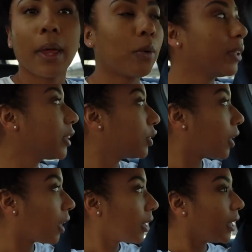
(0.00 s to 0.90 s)
I went to
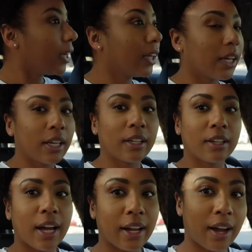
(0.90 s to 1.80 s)
Target
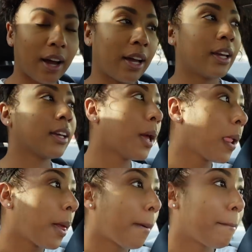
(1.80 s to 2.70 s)
and I got
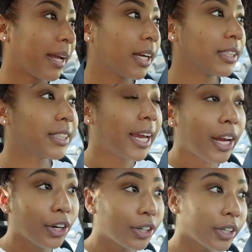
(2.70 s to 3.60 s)
my
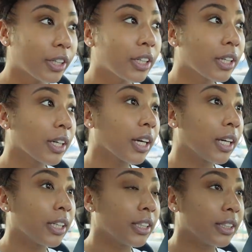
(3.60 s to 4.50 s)
container
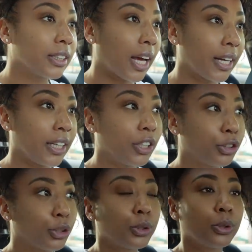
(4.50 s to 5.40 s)
because I
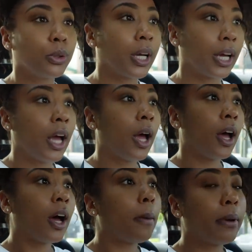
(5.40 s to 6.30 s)
need to
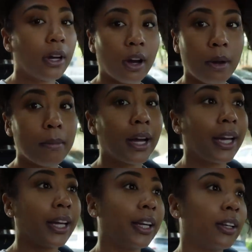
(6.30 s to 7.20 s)
put all
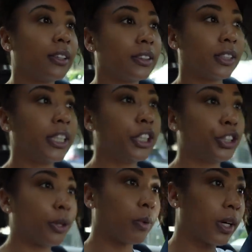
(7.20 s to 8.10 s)
my
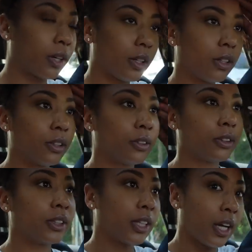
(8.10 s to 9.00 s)
teacher work
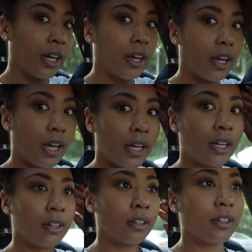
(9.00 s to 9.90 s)
clothes
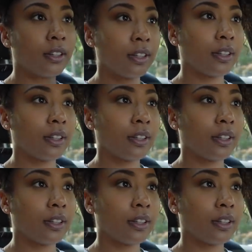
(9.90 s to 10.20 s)
in